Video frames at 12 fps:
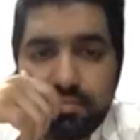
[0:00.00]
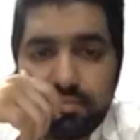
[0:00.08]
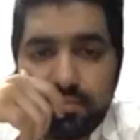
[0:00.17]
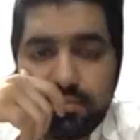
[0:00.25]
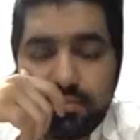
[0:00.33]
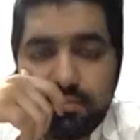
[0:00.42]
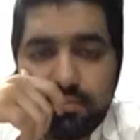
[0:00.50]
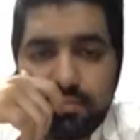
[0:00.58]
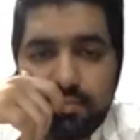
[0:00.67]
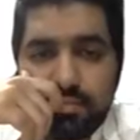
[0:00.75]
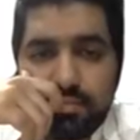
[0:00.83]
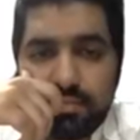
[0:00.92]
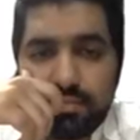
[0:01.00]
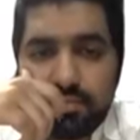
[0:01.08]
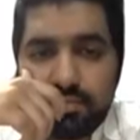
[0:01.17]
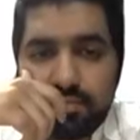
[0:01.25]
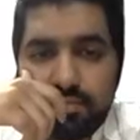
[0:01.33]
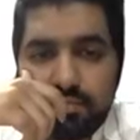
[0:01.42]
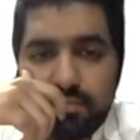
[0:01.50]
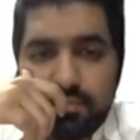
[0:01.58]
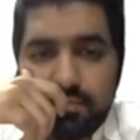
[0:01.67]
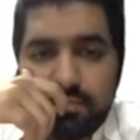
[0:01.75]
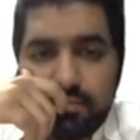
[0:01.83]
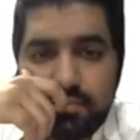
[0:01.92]

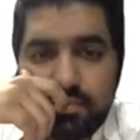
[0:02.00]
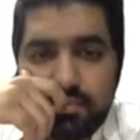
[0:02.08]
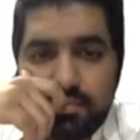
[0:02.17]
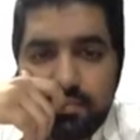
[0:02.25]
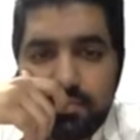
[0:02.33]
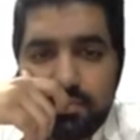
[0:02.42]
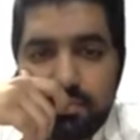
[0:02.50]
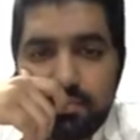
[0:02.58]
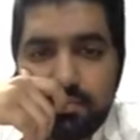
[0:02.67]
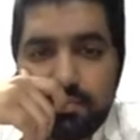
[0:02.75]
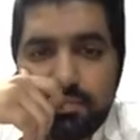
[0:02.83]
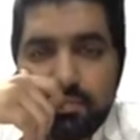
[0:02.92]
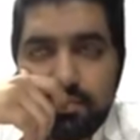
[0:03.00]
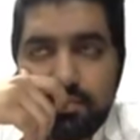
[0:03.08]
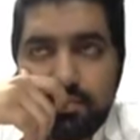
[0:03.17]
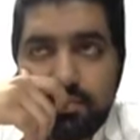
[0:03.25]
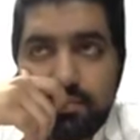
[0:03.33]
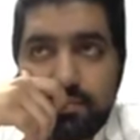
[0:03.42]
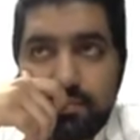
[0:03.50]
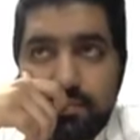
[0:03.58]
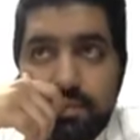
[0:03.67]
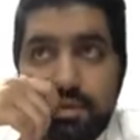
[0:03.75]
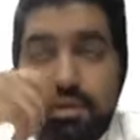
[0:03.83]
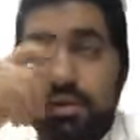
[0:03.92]

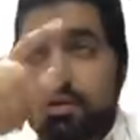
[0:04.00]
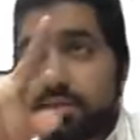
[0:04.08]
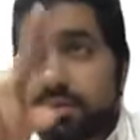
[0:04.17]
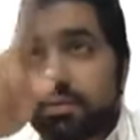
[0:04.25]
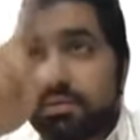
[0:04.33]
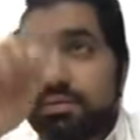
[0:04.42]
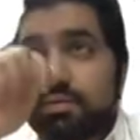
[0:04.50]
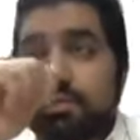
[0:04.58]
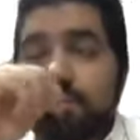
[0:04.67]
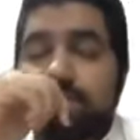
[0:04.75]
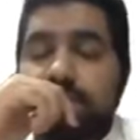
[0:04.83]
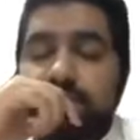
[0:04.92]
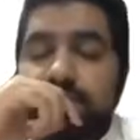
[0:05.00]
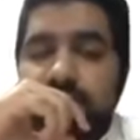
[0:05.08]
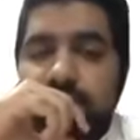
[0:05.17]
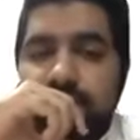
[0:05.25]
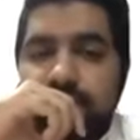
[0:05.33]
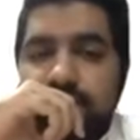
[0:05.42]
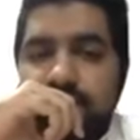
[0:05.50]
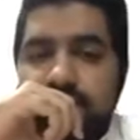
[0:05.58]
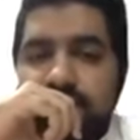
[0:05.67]
This person isn't speaking.